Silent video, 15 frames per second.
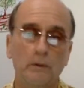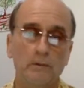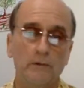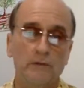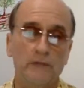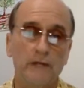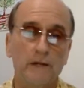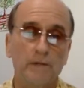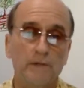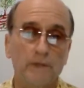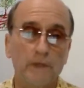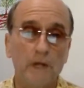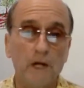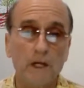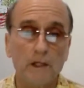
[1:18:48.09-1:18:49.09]

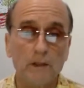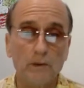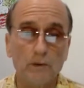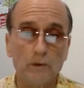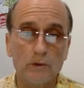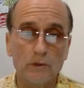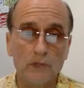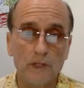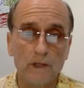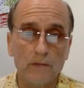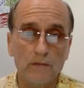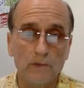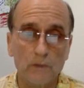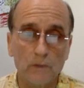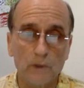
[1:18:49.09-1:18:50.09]
self-taught
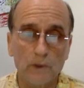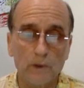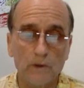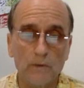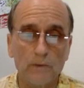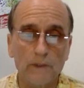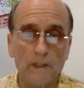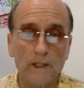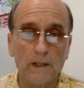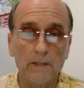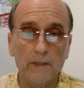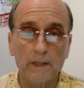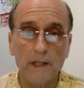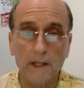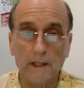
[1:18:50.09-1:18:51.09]
yourself to where you become
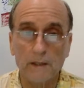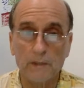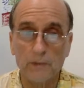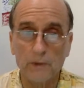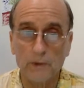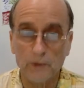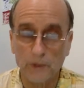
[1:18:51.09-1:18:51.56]
an expert.